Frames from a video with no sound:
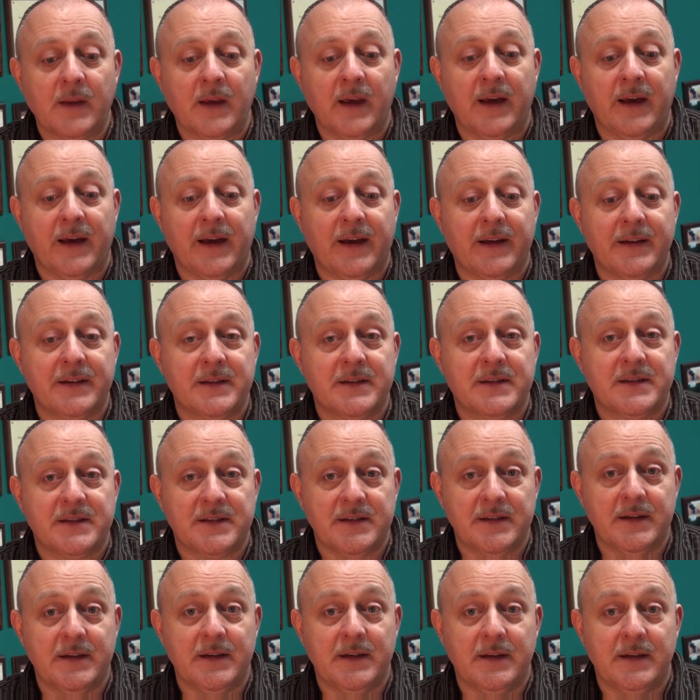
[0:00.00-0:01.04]
and
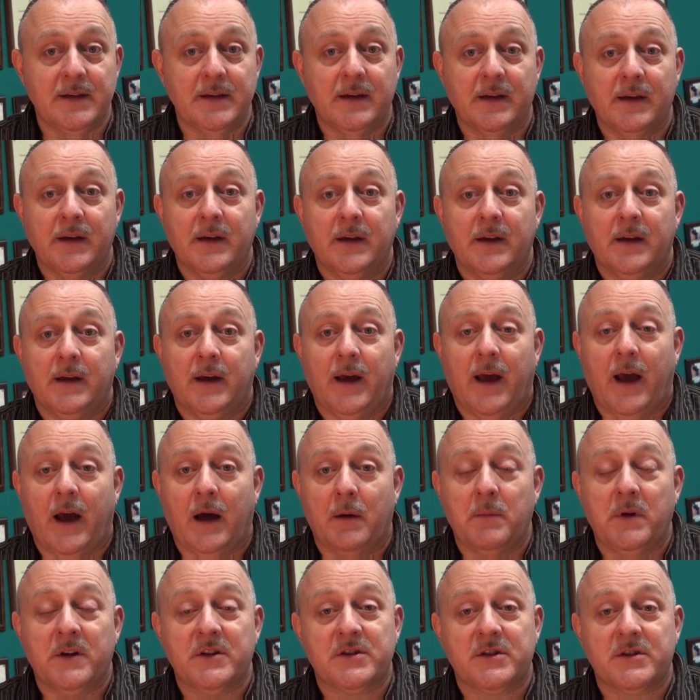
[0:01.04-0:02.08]
see
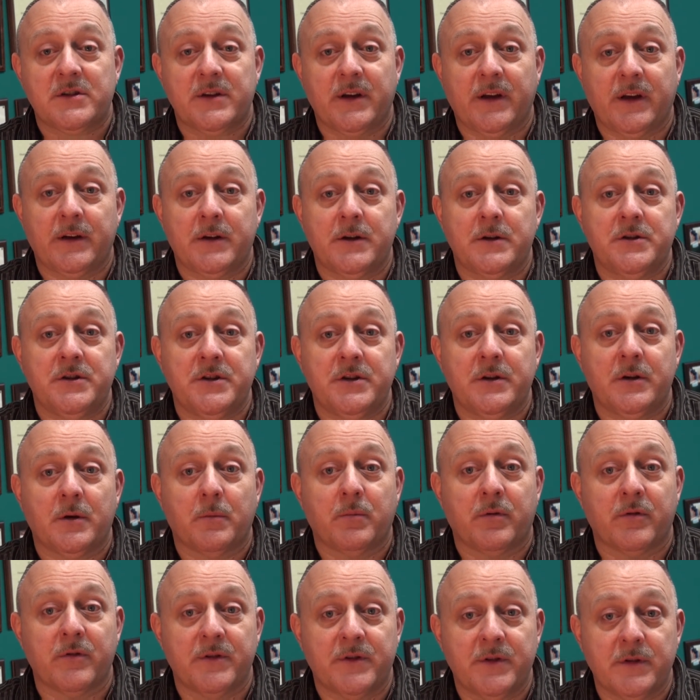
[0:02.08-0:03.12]
how much energy
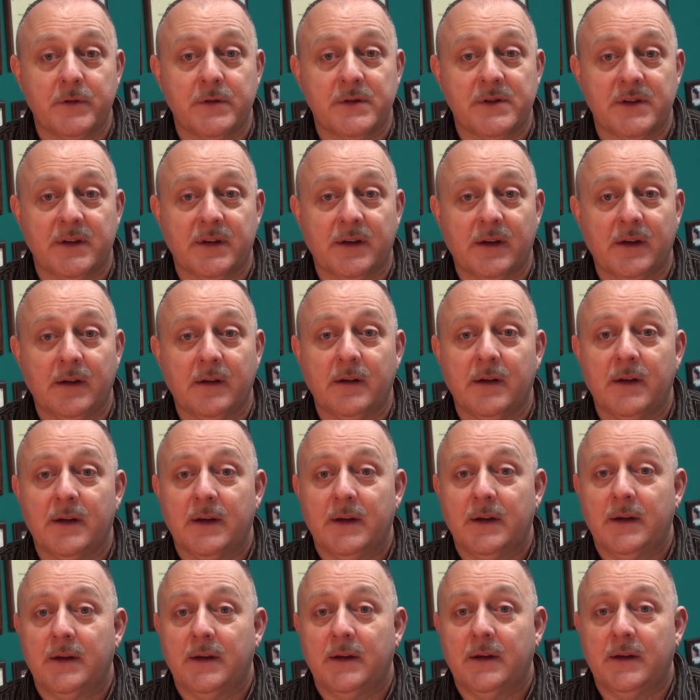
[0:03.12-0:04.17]
you're producing
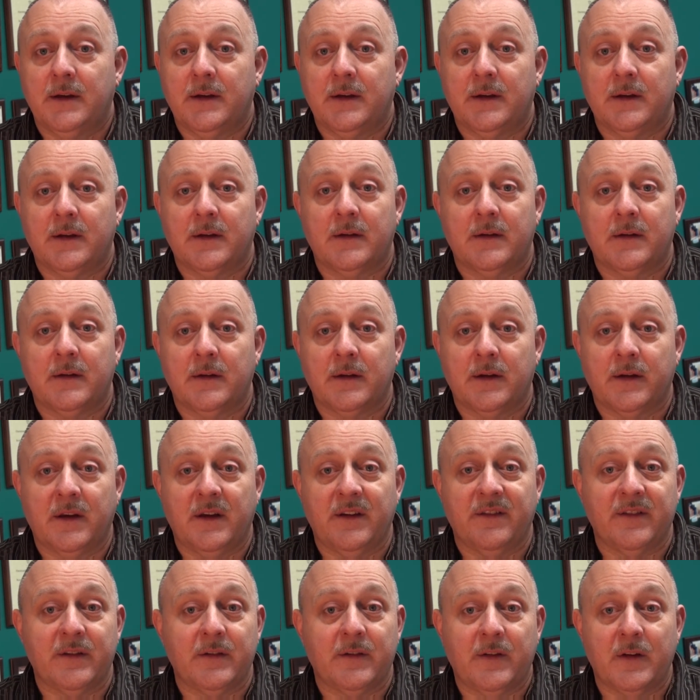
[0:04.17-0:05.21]
in a
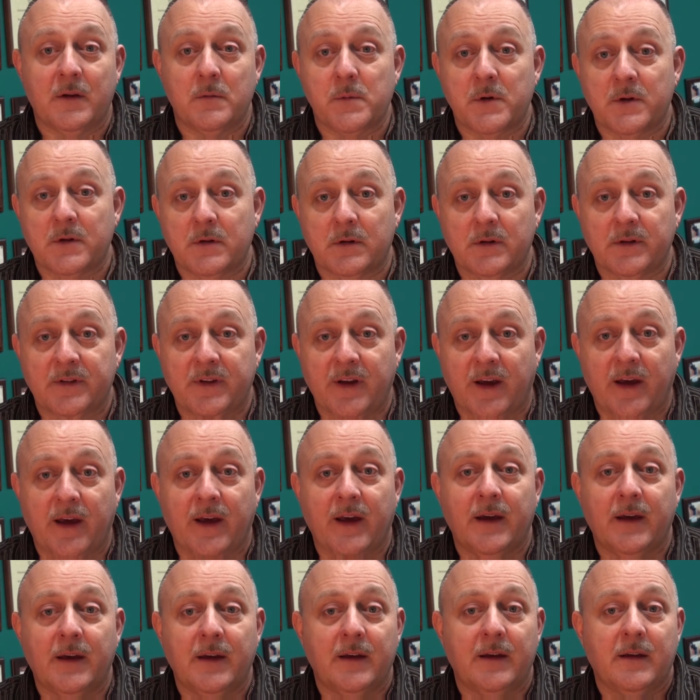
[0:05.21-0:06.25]
given typical
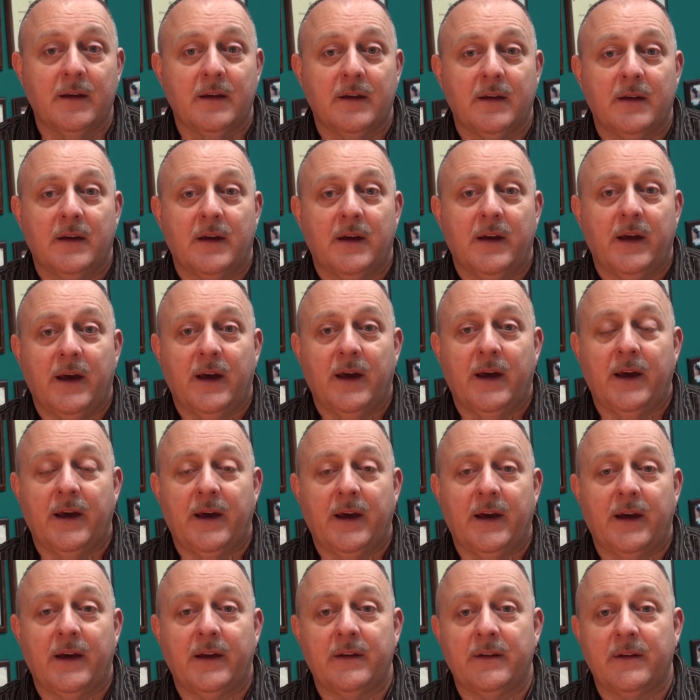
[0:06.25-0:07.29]
day,
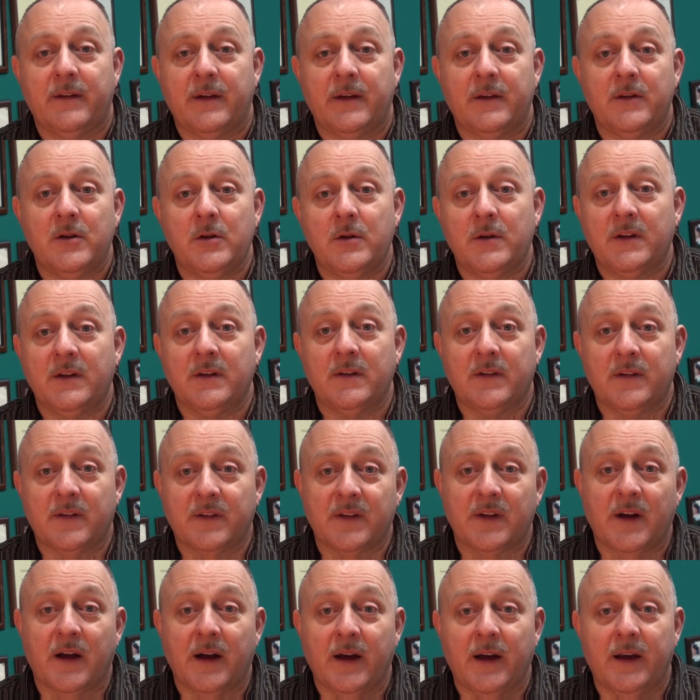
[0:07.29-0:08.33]
and then you can
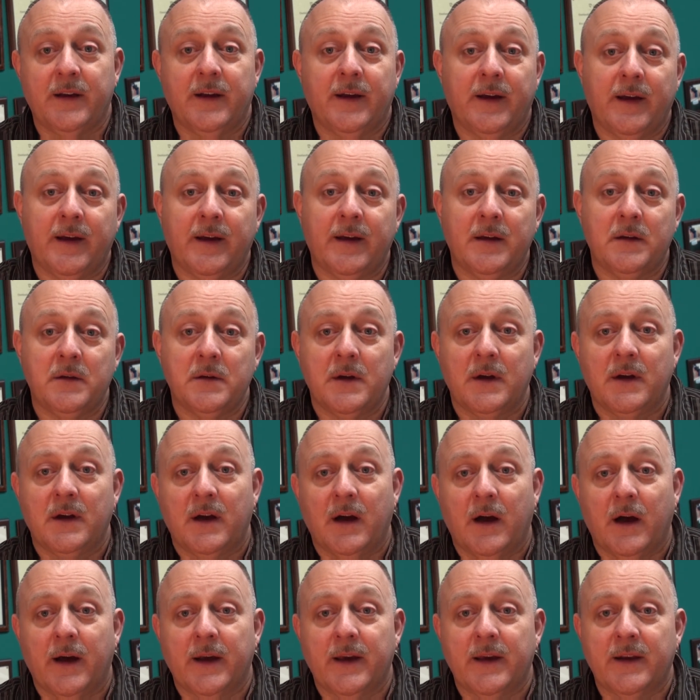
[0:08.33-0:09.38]
decide hey,
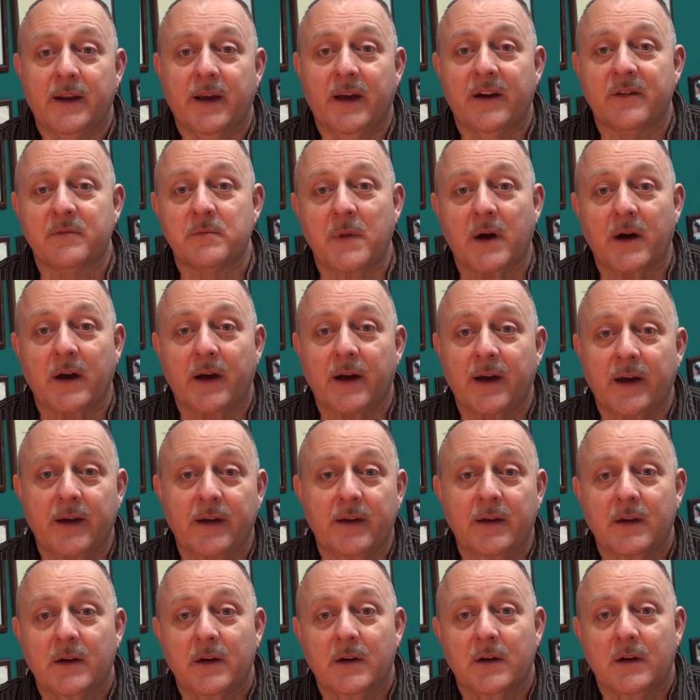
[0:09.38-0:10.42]
I can have
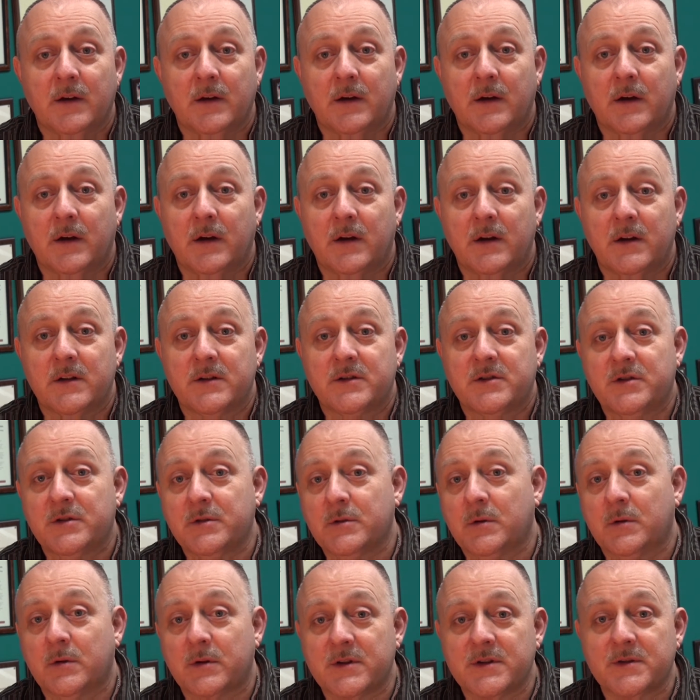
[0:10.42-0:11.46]
my uh,
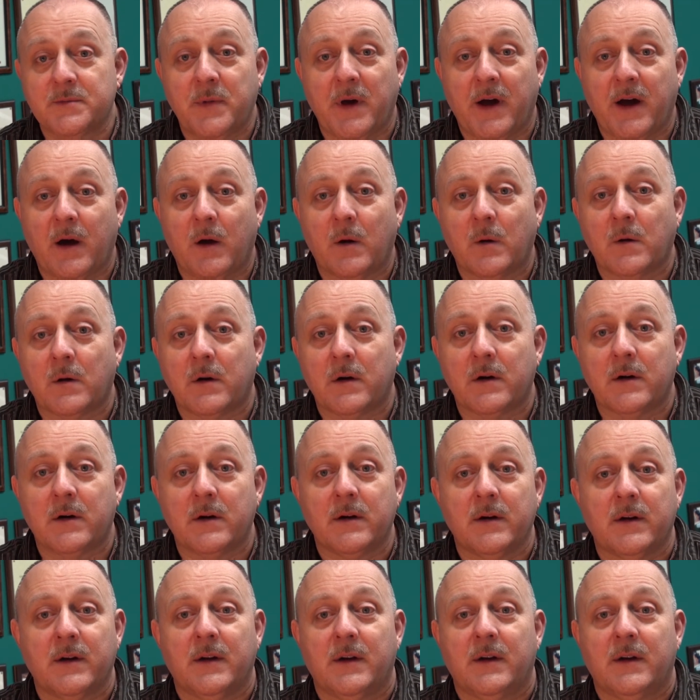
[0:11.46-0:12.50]
two horsepower